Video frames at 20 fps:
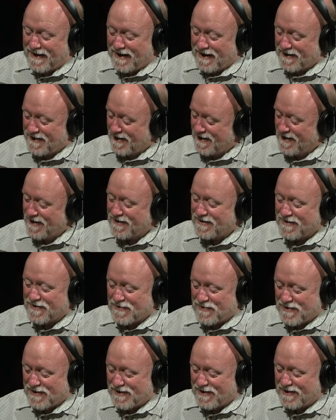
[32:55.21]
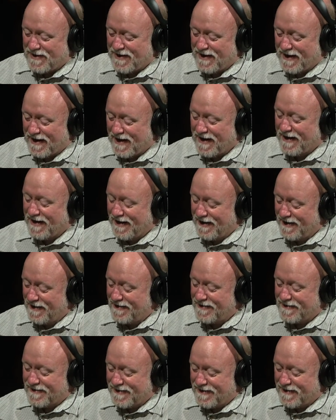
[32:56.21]
I think it could be. And I, it,
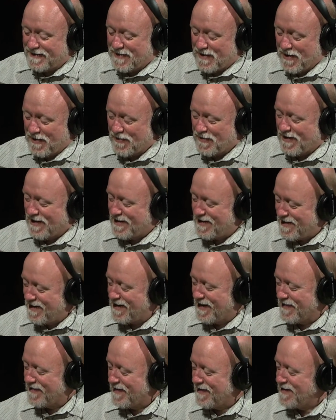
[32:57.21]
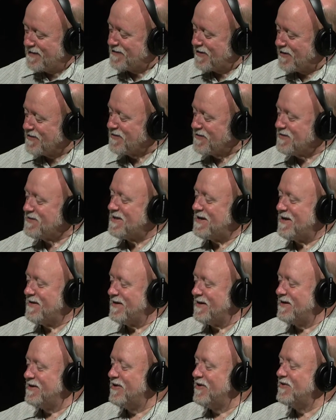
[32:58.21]
uh, but again, I think he's also saying
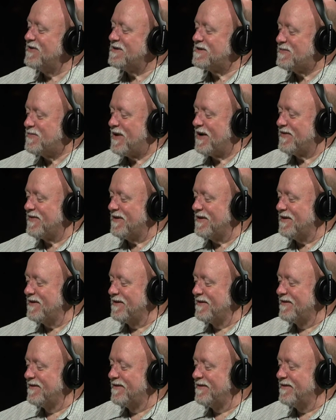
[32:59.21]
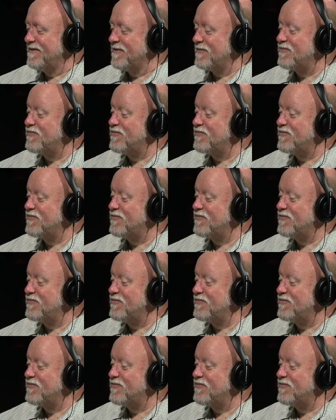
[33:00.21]
that don't expect that your